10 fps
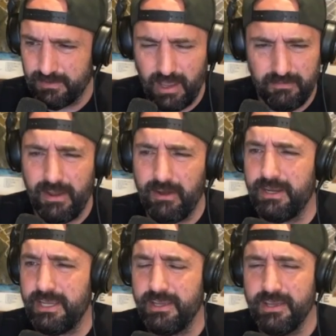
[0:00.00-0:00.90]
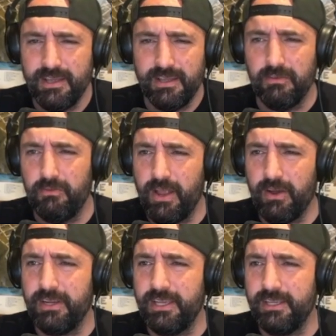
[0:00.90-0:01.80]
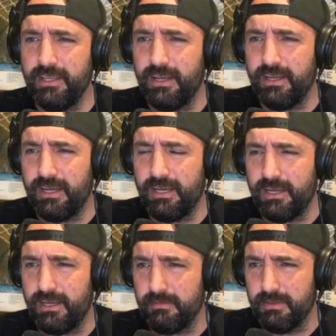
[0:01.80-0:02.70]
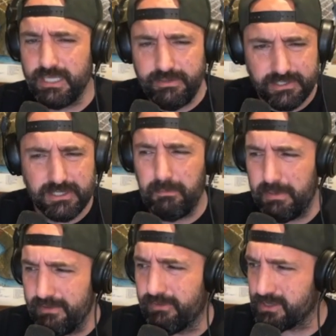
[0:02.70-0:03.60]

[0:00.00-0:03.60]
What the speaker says: Very, very leave it to Beaver